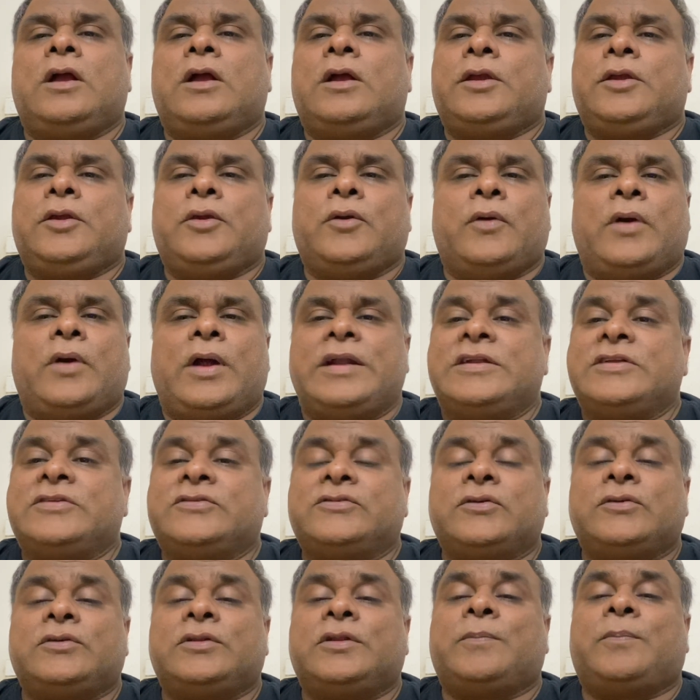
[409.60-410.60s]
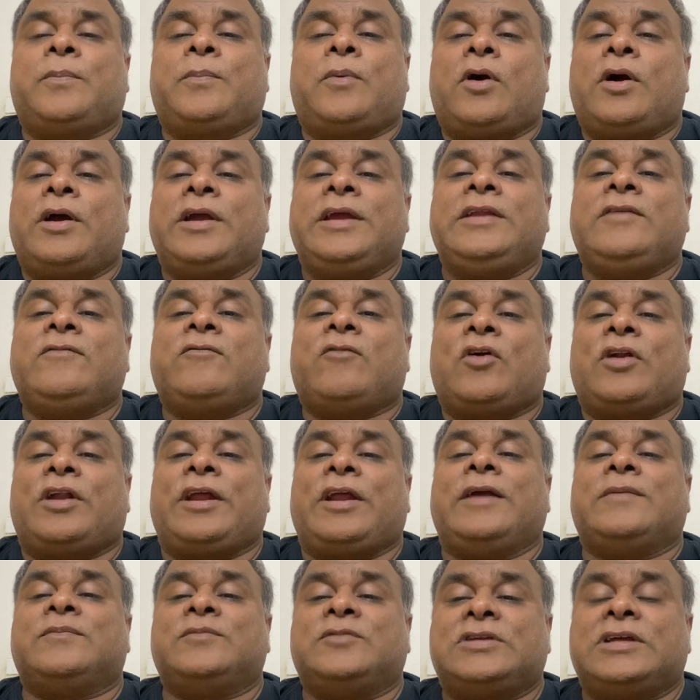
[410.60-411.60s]
You understood the point, what I
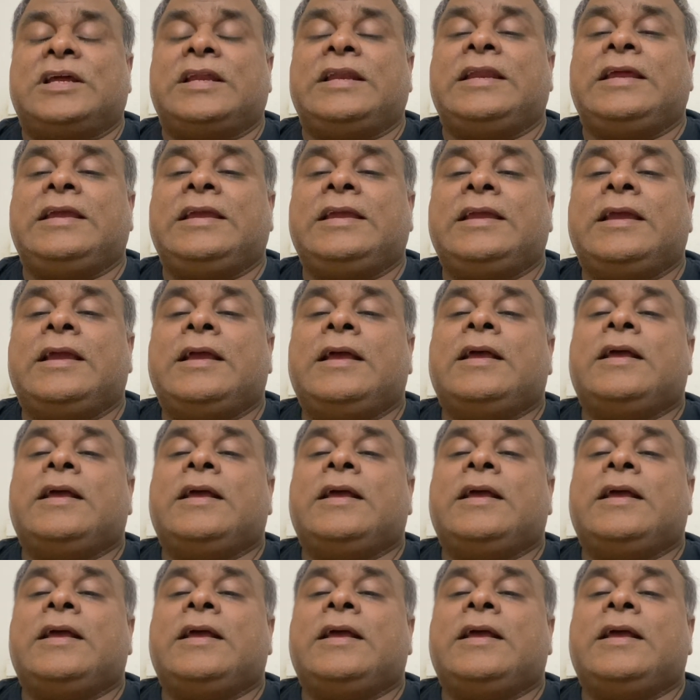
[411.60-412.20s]
am telling?